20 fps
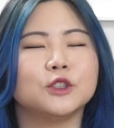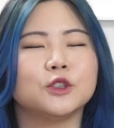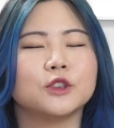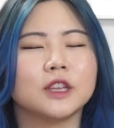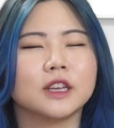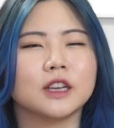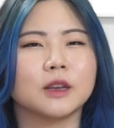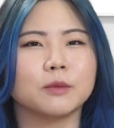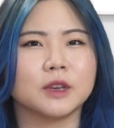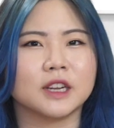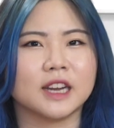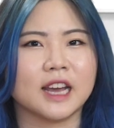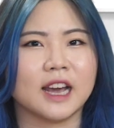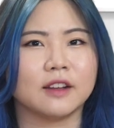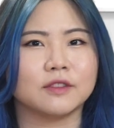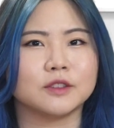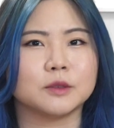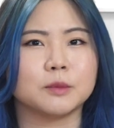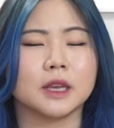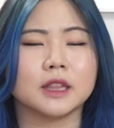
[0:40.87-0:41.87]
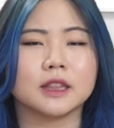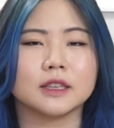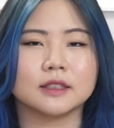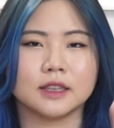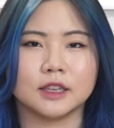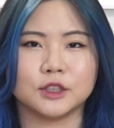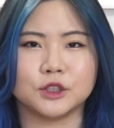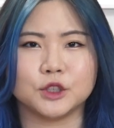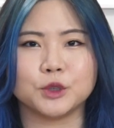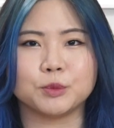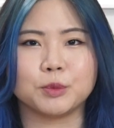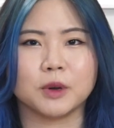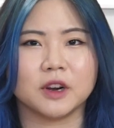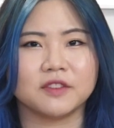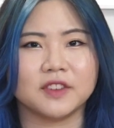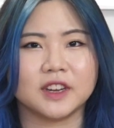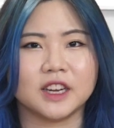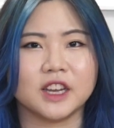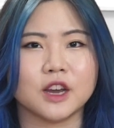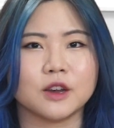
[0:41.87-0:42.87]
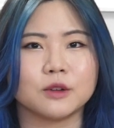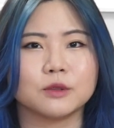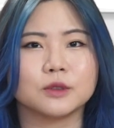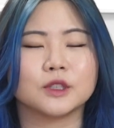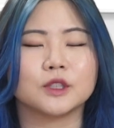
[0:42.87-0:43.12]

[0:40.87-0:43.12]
do think I'm gonna have to make this a two-part video,